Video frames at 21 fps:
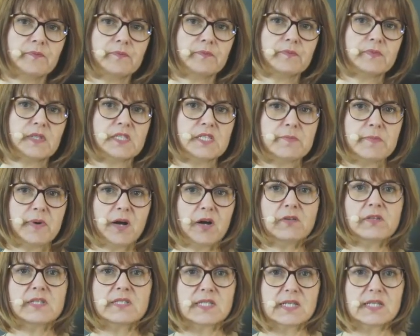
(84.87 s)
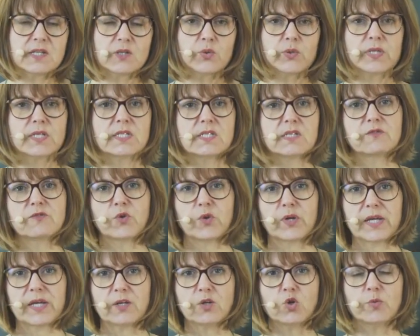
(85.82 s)
the demand is increasing for
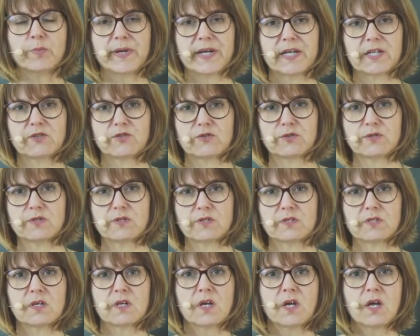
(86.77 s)
incubators